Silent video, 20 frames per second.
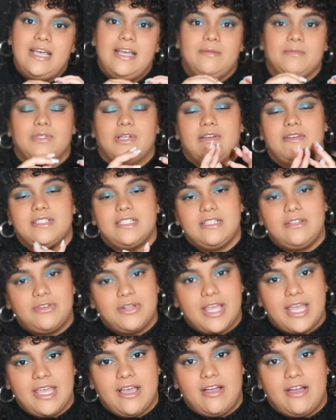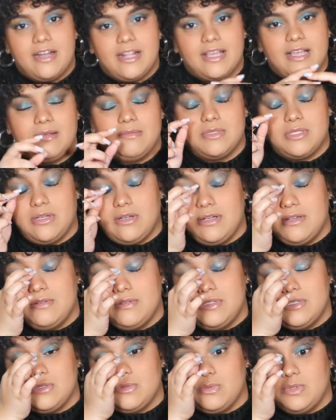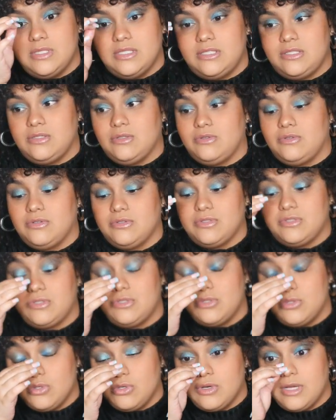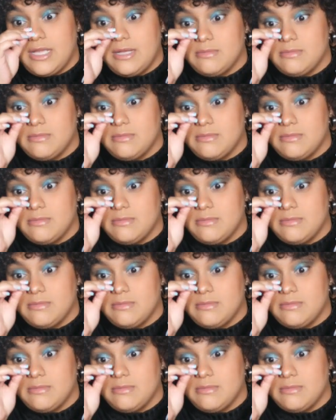Sorry it's a little chaotic. I'm sorry it was just one story.